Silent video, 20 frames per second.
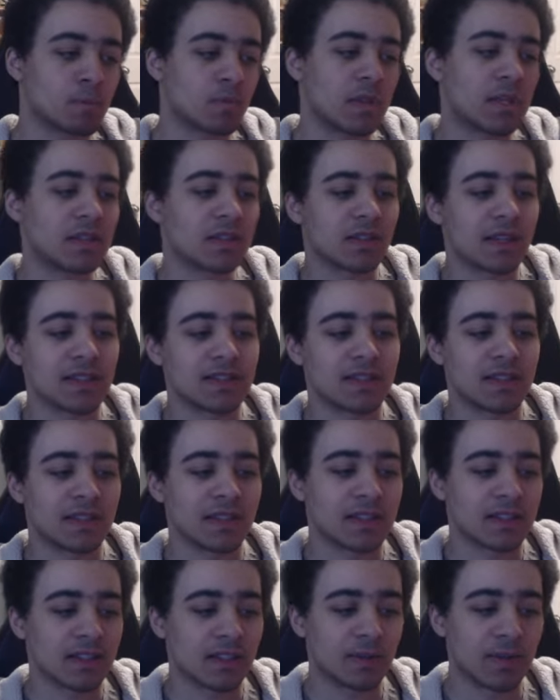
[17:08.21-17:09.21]
This slot
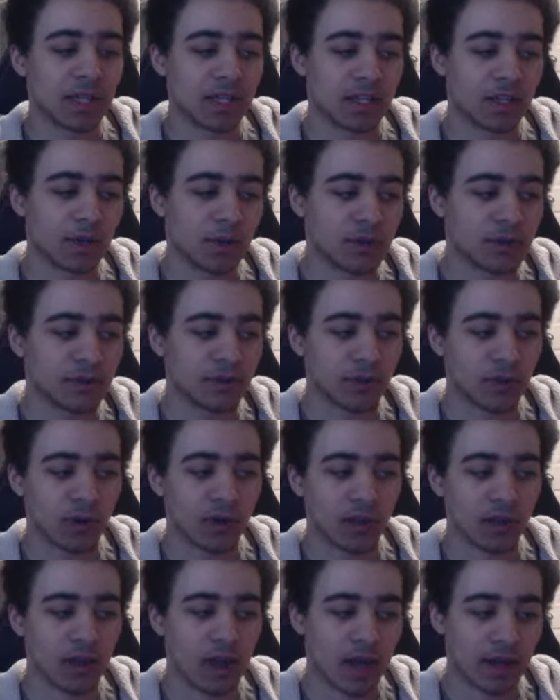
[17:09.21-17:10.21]
6 is going to be huge for a
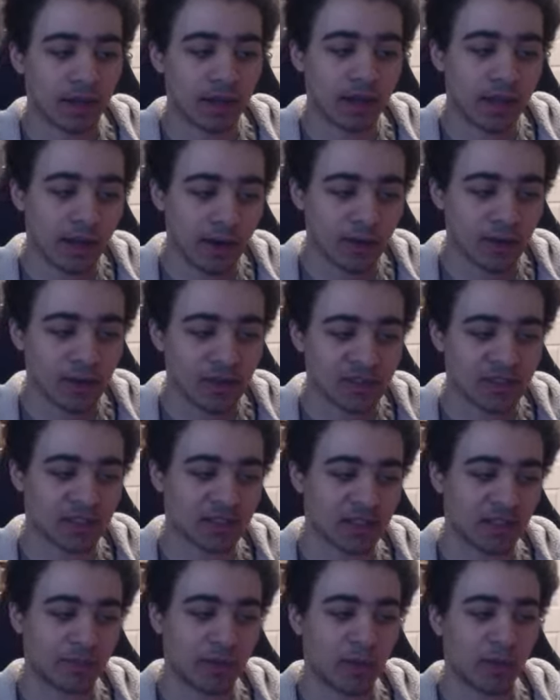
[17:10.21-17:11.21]
lot of characters, and
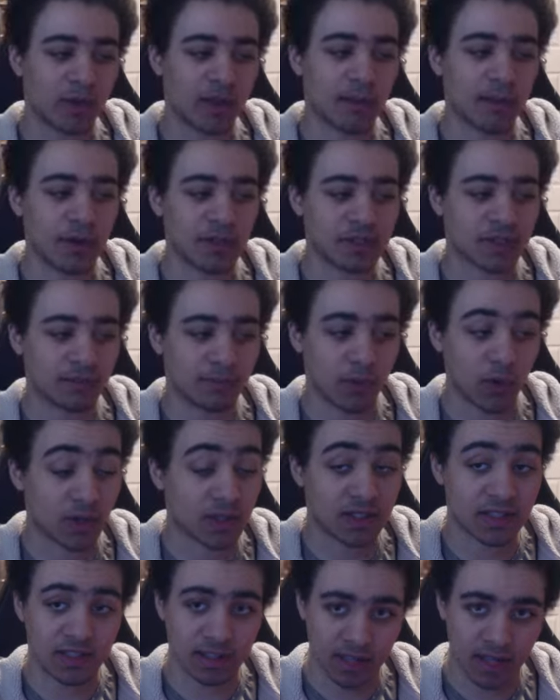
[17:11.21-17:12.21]
it's going to be one of the most
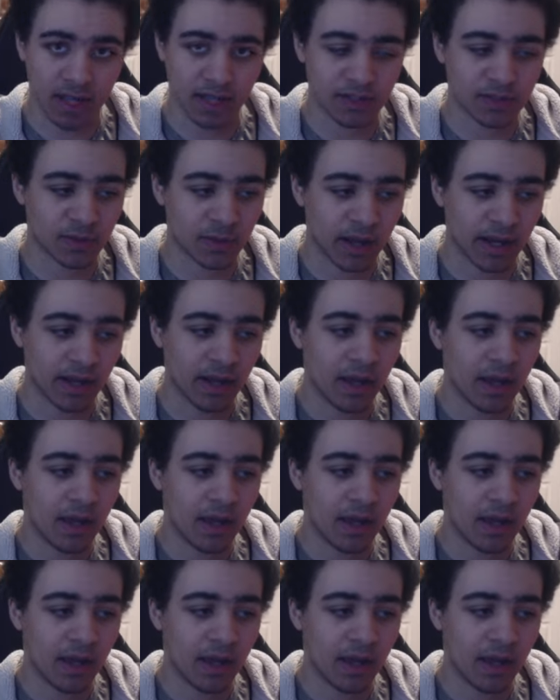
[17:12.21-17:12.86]
important slots, right?